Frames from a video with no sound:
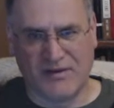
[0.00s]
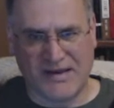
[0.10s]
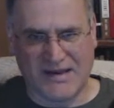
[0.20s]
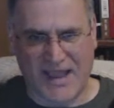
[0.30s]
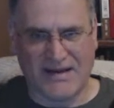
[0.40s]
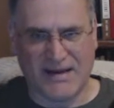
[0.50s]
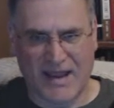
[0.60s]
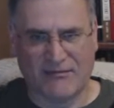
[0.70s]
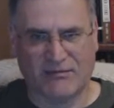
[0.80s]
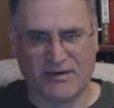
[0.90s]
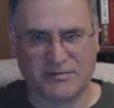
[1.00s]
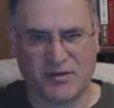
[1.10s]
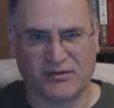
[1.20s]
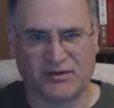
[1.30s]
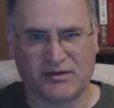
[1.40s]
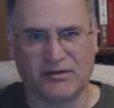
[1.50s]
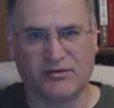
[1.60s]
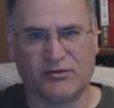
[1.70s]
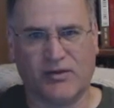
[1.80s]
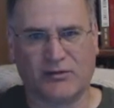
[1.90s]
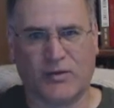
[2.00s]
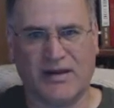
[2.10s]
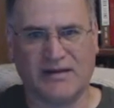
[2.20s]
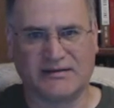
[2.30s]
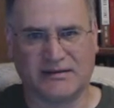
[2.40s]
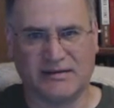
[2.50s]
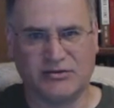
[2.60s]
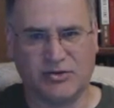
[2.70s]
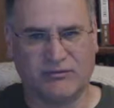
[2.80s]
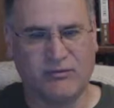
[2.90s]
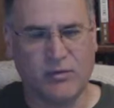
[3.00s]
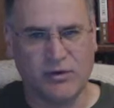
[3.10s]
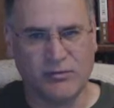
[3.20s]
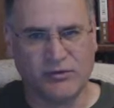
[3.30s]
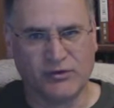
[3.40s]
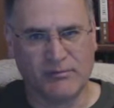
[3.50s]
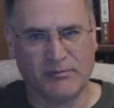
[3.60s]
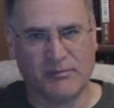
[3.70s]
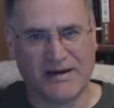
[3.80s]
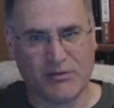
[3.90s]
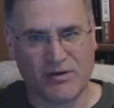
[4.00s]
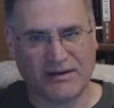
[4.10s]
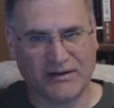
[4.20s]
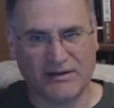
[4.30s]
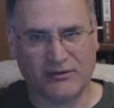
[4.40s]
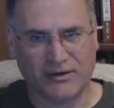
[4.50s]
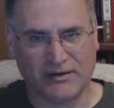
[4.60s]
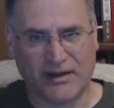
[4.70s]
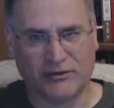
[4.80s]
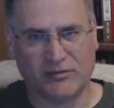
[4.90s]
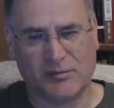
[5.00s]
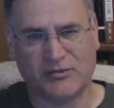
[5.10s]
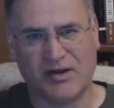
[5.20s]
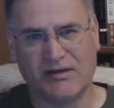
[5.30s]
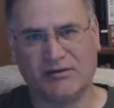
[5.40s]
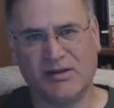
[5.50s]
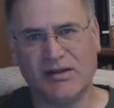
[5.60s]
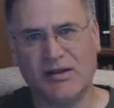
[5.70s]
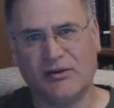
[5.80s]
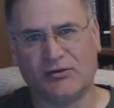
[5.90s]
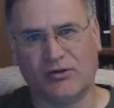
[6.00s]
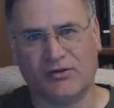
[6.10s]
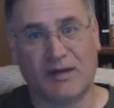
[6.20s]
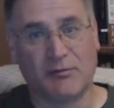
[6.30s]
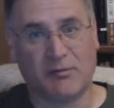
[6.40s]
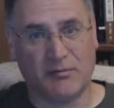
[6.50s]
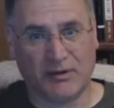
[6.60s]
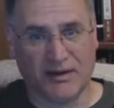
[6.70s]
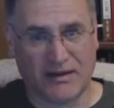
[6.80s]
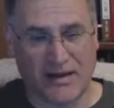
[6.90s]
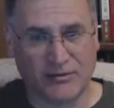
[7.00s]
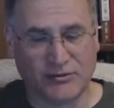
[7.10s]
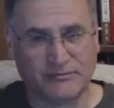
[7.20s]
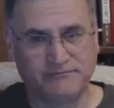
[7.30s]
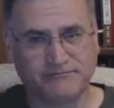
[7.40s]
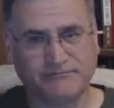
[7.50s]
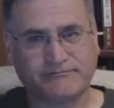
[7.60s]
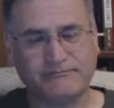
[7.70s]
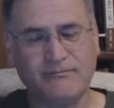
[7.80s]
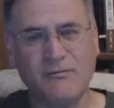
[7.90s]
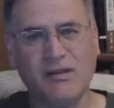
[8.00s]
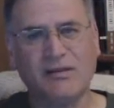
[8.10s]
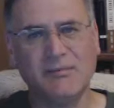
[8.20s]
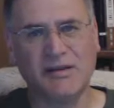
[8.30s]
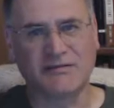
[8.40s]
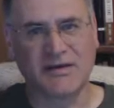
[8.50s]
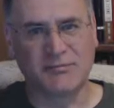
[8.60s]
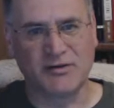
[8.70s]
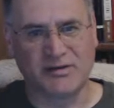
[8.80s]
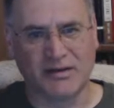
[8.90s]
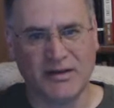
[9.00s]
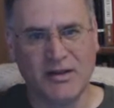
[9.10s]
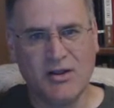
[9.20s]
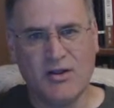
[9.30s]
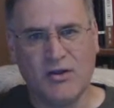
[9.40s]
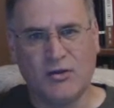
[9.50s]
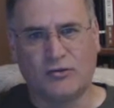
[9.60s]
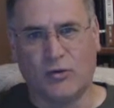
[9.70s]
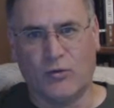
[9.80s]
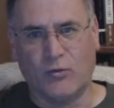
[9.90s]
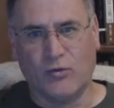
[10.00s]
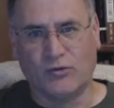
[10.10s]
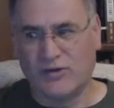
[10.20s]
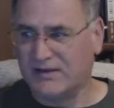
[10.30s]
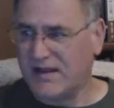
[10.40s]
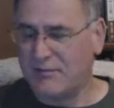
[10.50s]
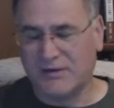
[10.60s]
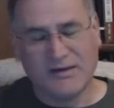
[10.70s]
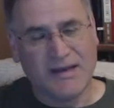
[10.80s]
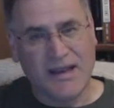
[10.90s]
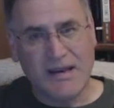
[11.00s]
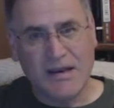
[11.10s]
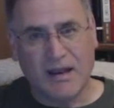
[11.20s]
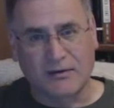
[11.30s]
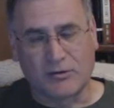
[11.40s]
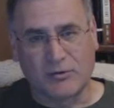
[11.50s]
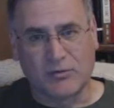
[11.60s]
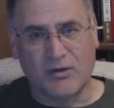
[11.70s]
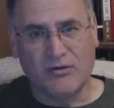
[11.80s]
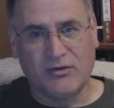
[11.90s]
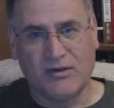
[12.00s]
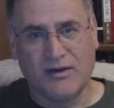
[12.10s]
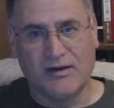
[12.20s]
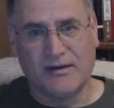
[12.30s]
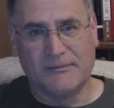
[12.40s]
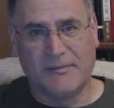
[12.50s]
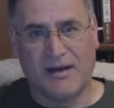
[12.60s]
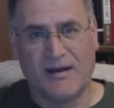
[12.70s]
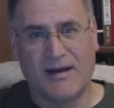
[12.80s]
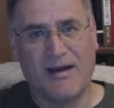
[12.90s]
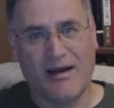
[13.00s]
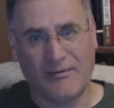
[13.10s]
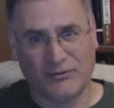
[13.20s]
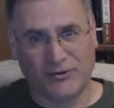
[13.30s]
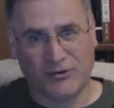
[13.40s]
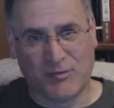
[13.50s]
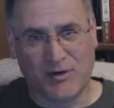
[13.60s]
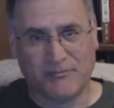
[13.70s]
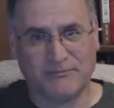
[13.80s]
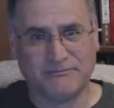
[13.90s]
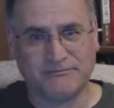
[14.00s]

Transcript: he had to have a vice president. So that's why he selected Gerald Ford, who was the minority leader in the House of Representatives, so the top Republican in the House, to be his vice president. So those things happened today, October 12th. I will see you tomorrow.